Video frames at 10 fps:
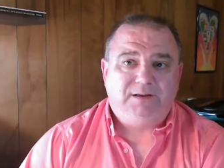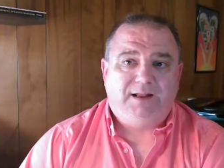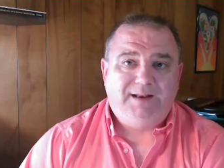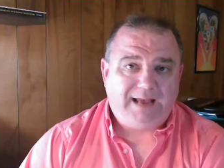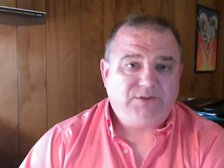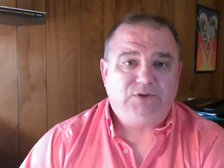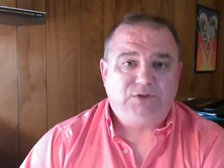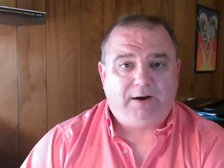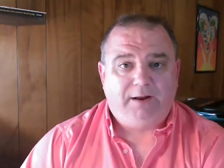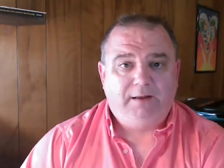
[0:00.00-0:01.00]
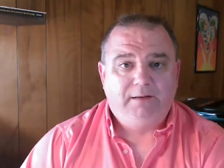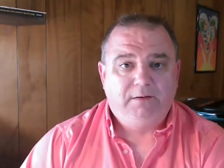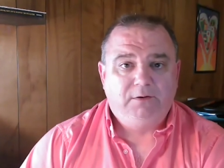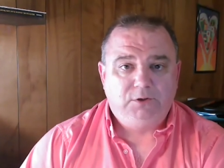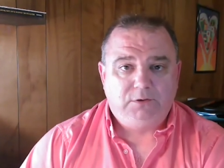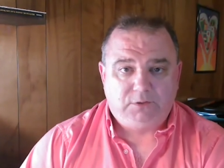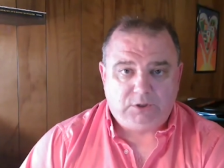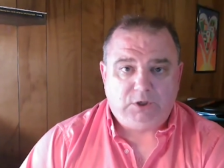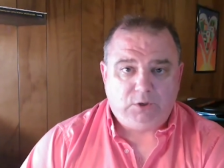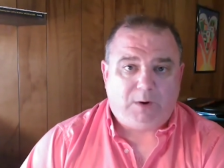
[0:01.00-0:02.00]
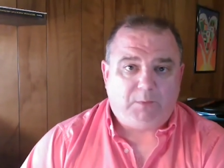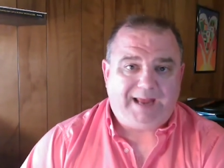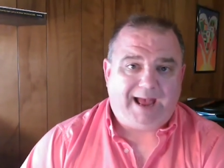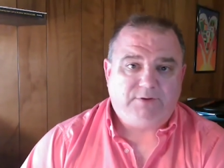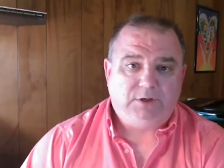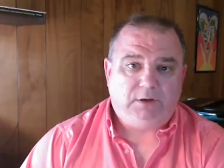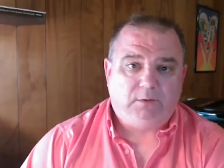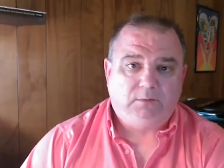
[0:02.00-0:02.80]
unnecessary to do what we have to do.